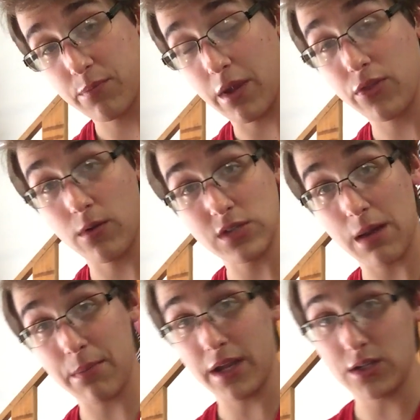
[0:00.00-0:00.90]
Menthol is
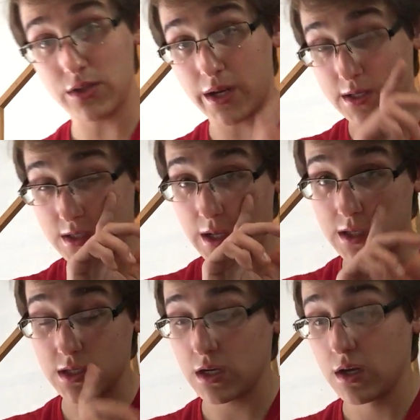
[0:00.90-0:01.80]
not banned in the United
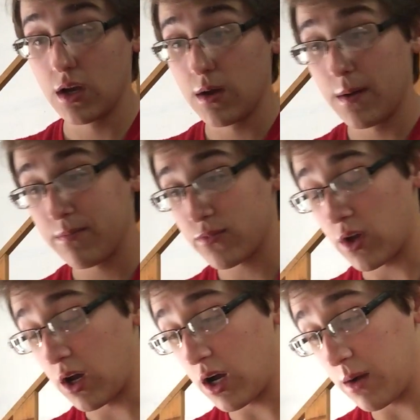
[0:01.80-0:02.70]
States,
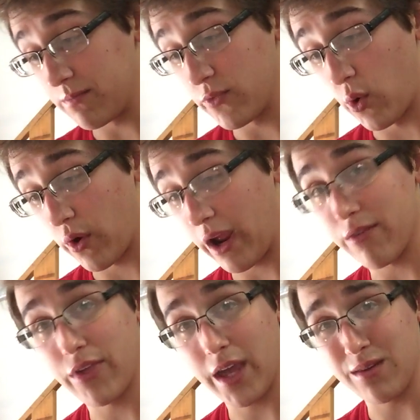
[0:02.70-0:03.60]
nor
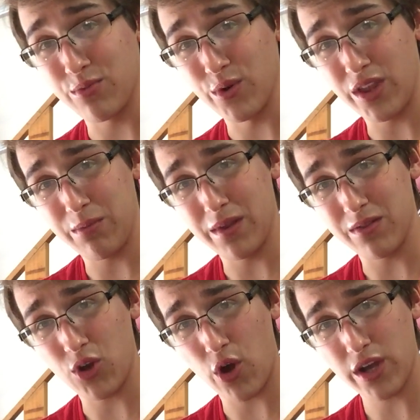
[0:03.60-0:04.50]
have they really
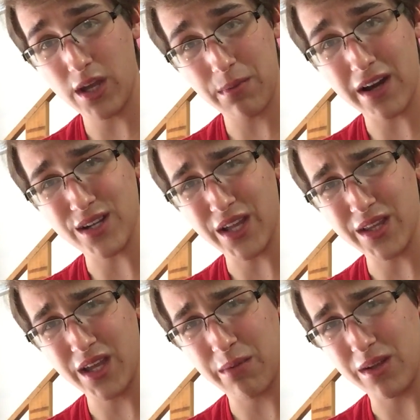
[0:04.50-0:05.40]
been talking about it
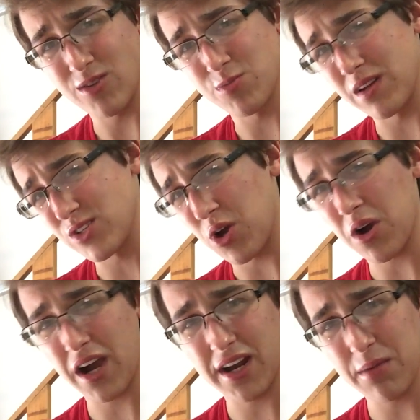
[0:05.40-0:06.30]
lately. I mean, there's been
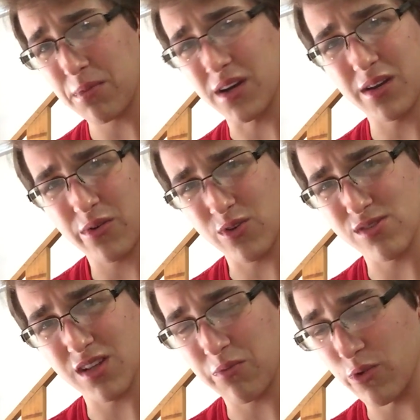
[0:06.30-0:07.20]
talk on it, but
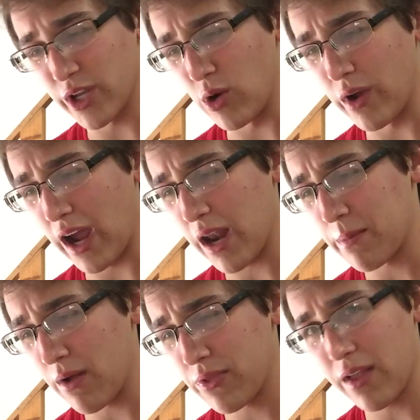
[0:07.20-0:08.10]
there's nothing really going on
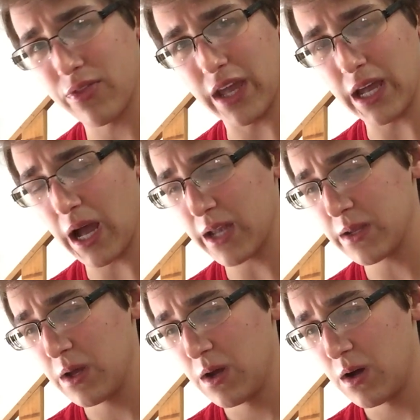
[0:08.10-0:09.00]
about that, thank God.
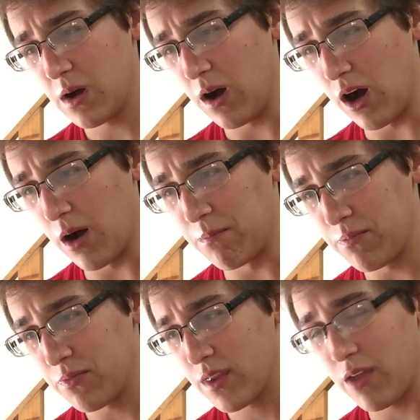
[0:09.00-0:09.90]

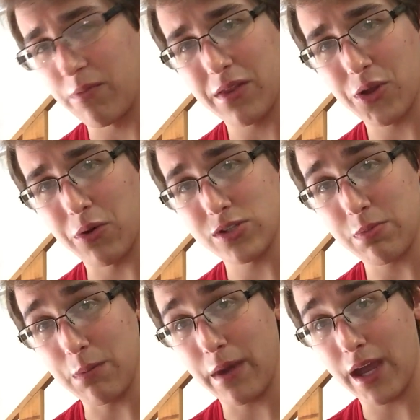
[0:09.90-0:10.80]
If menthol was to
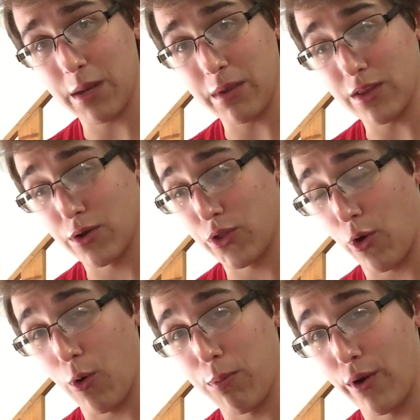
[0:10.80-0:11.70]
be banned, I mean, the
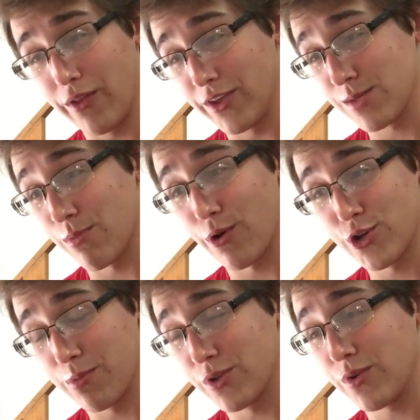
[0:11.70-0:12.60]
whole point of this
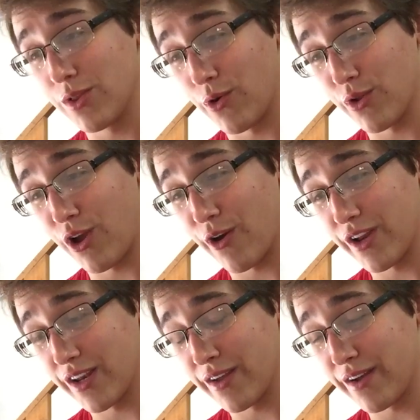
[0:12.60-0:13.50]
merger between Lorillard
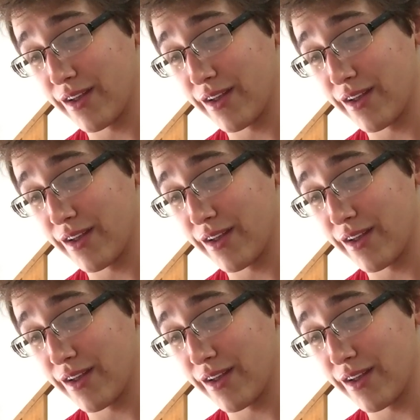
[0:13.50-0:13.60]
and